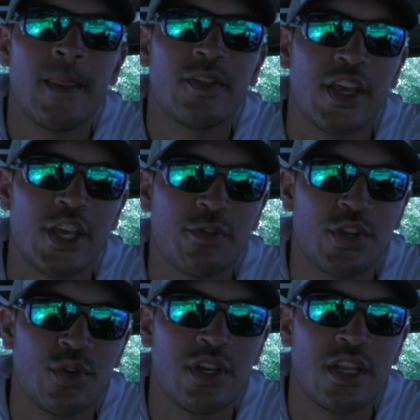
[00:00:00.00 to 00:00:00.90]
Thank you for
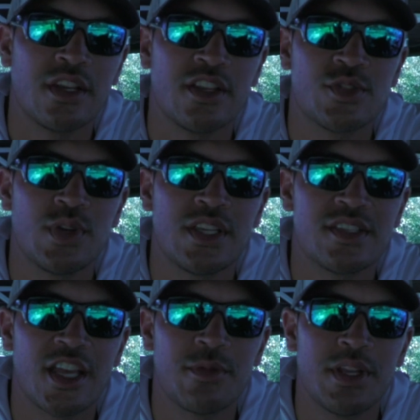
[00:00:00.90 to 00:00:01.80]
tuning in to this week's
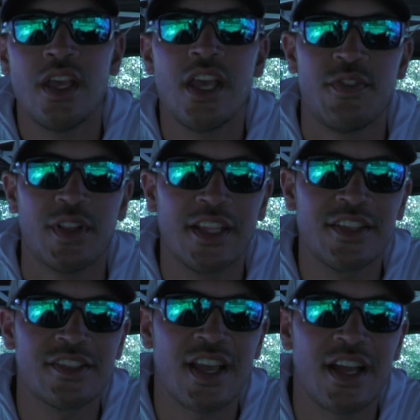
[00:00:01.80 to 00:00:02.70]
segment. If you like
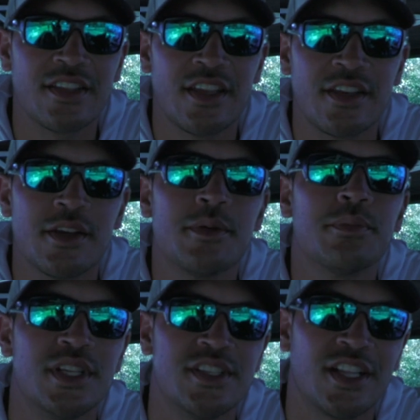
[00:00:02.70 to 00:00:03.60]
this content,
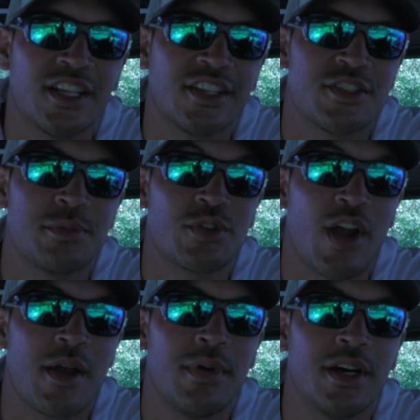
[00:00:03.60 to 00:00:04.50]
please click the
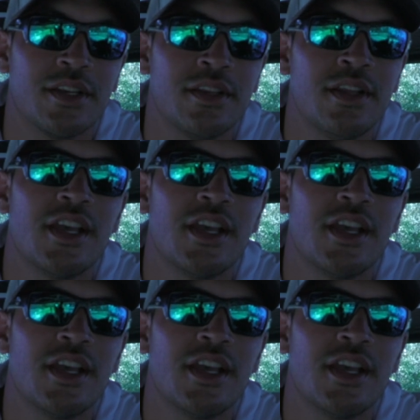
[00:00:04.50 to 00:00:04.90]
subscribe button.